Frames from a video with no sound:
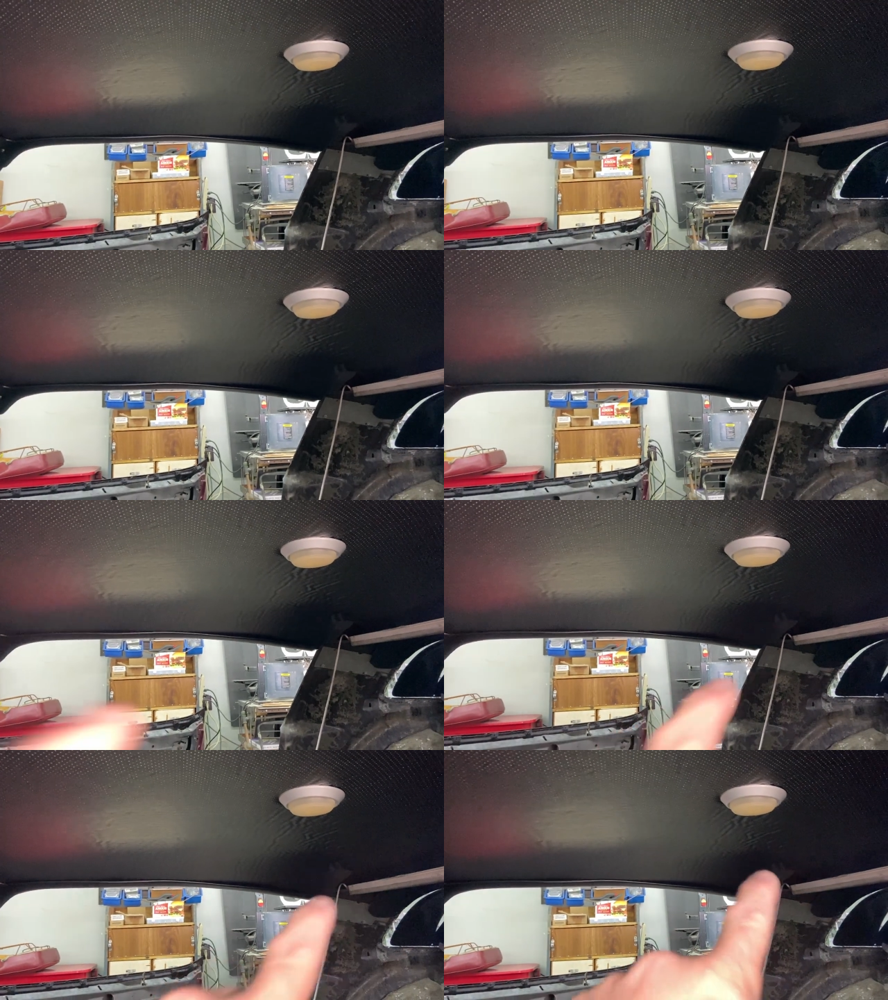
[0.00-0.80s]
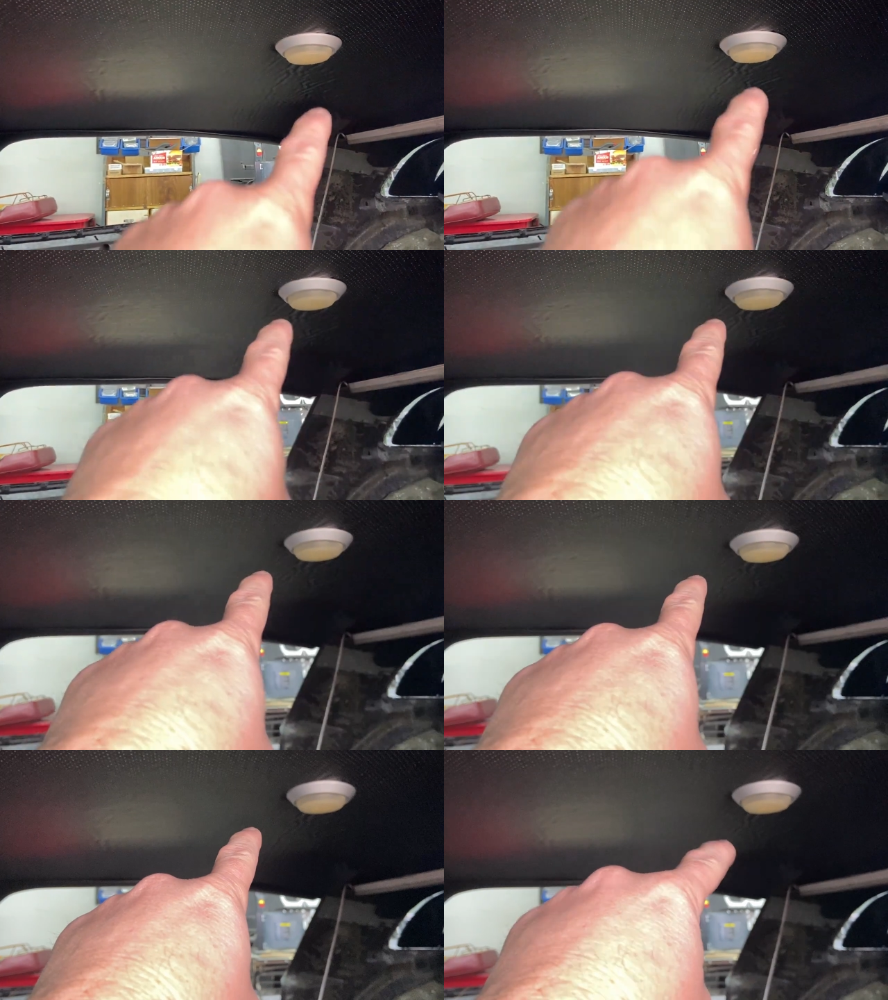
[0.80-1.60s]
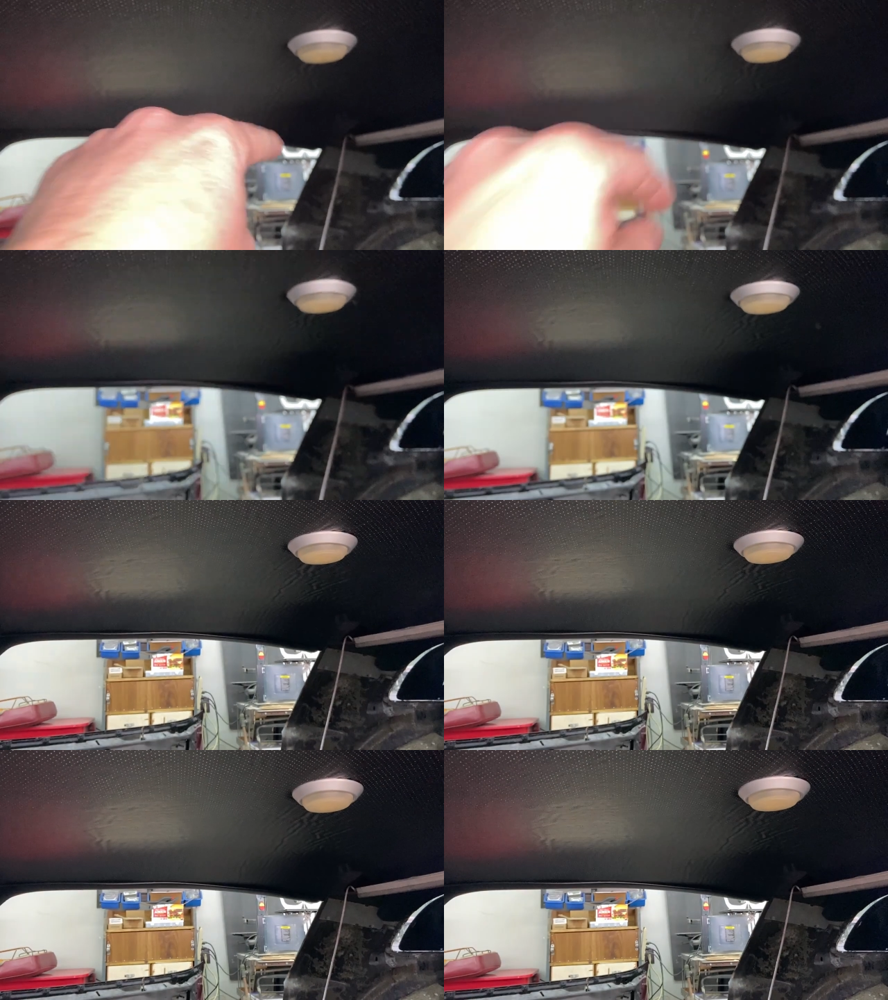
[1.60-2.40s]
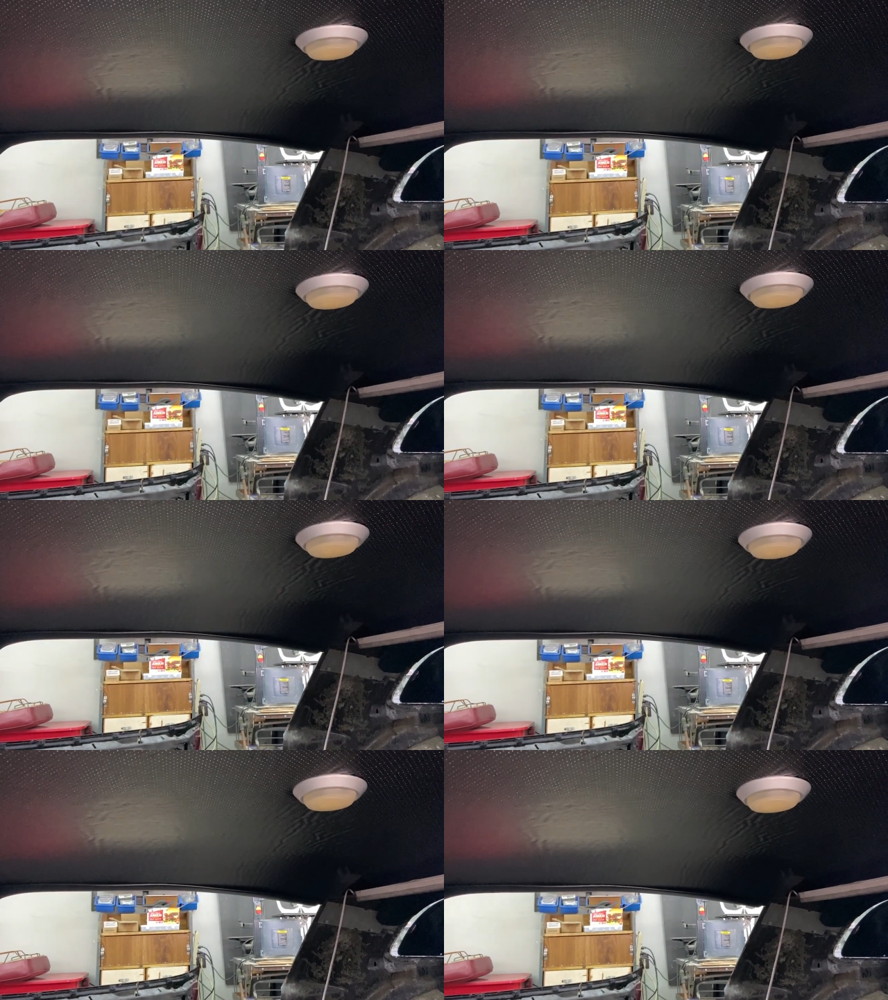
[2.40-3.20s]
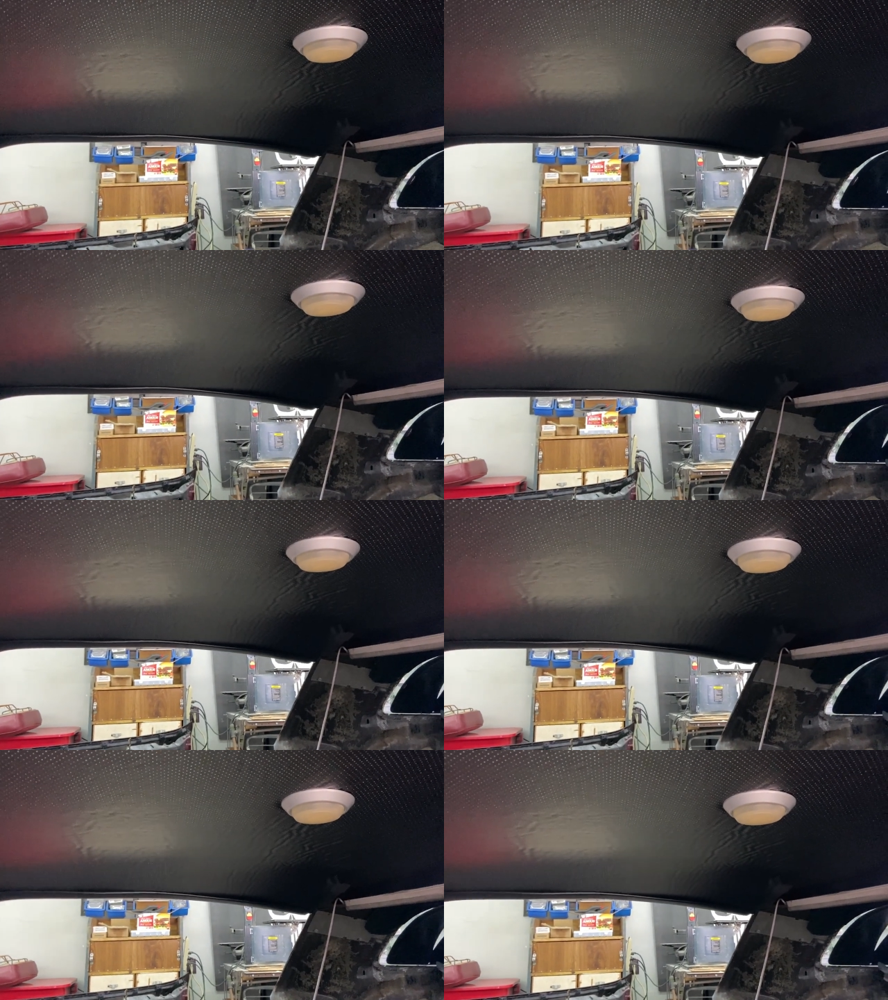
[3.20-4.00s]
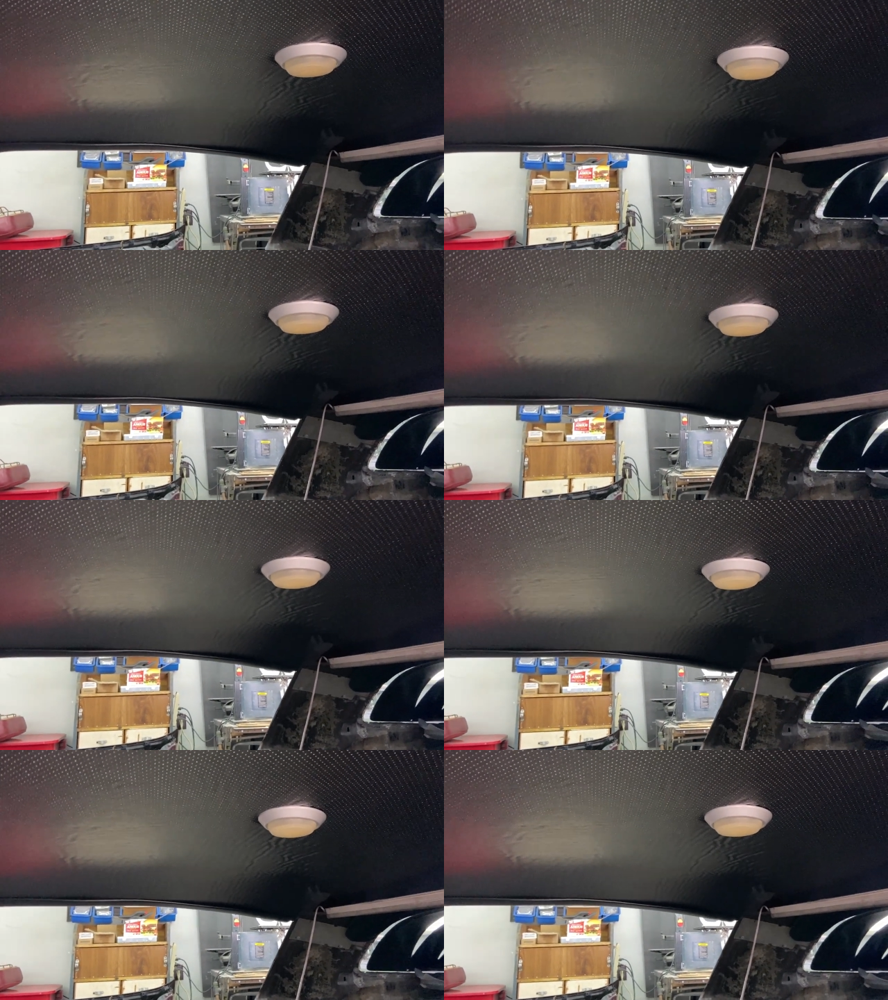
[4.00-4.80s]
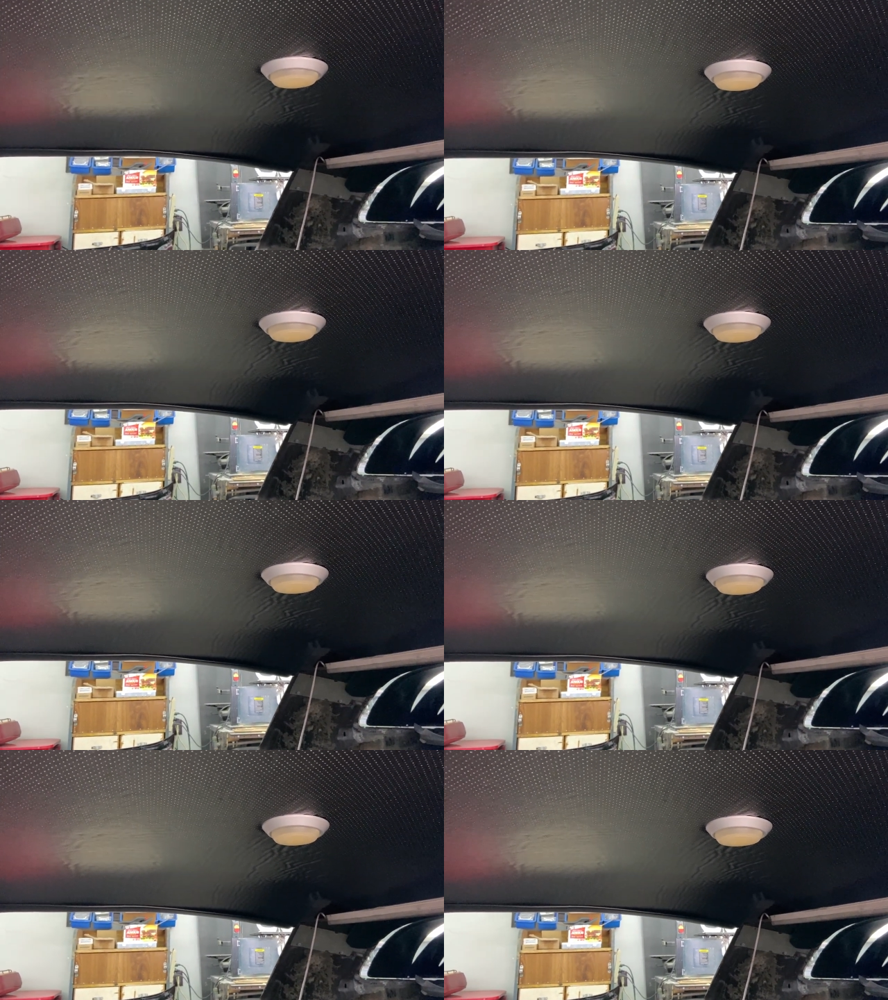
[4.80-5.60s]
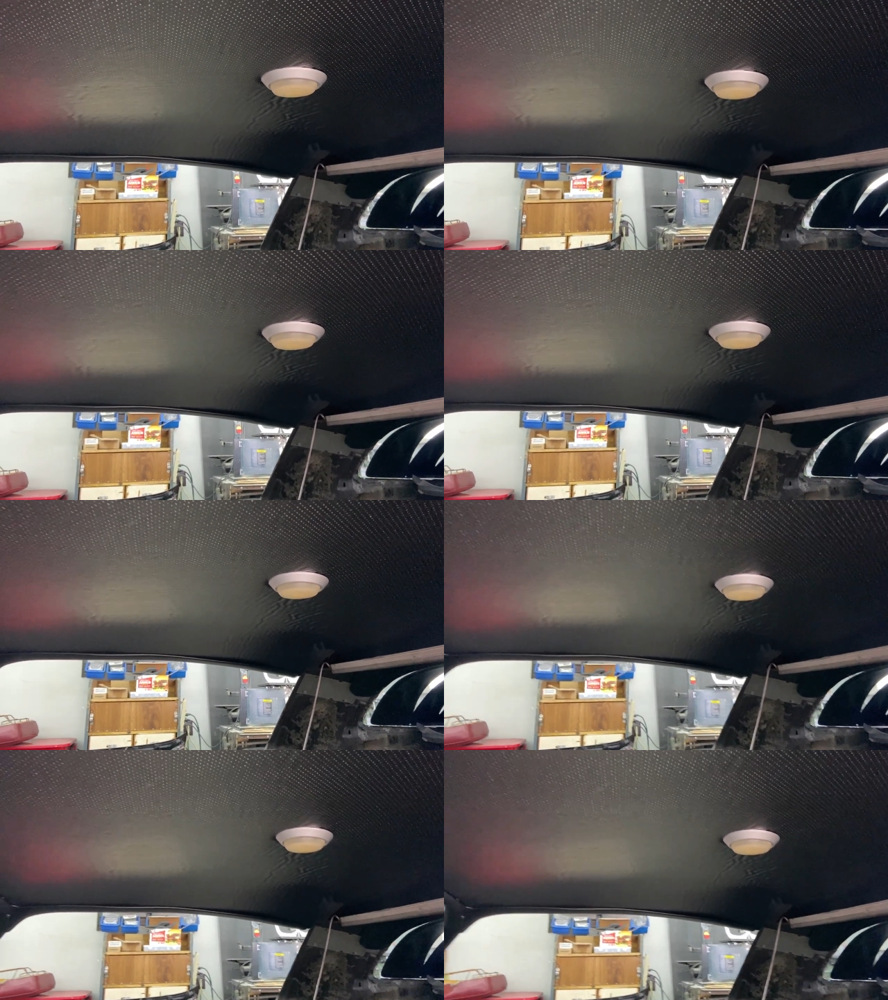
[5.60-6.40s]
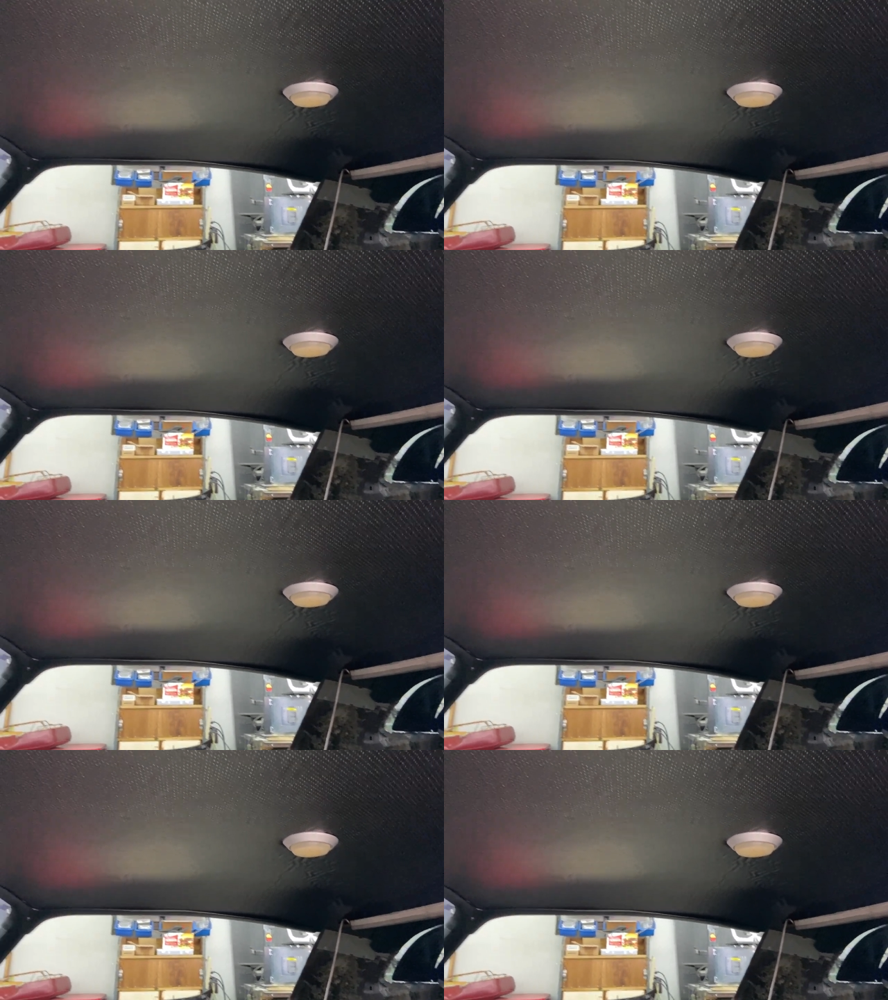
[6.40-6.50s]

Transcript: No face is visible, so there are no lips to read.